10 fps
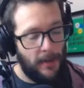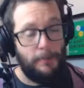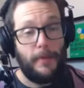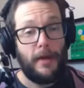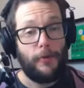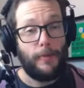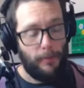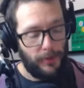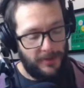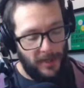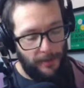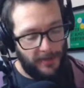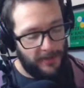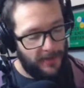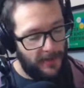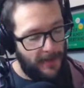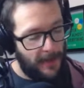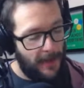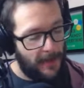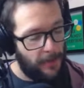may remember Cebus,
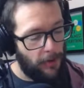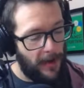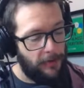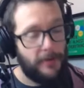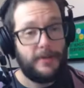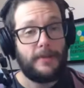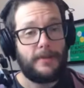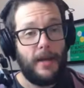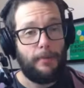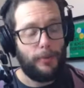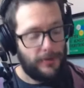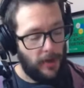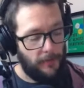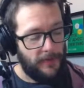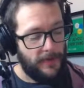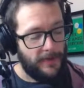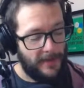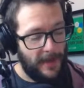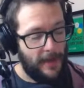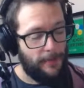and there are endless examples of the
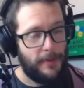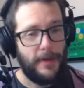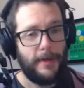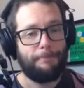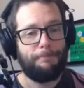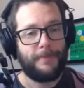same thing.